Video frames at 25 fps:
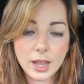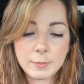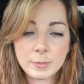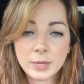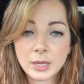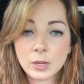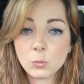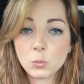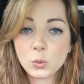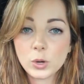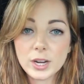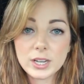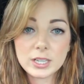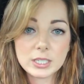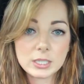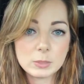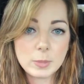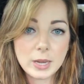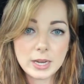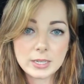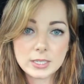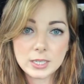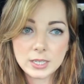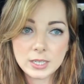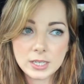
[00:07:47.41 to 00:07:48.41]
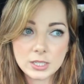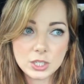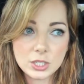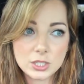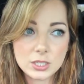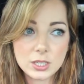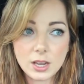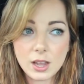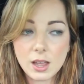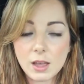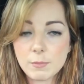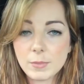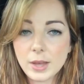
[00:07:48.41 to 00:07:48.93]
I mean, we're expecting it just
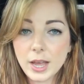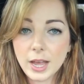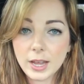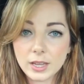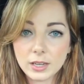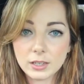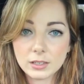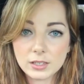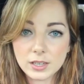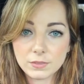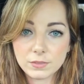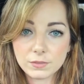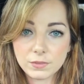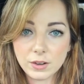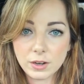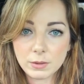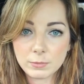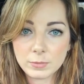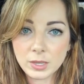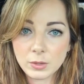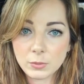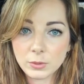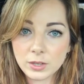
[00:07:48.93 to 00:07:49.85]
to come back and confirm it.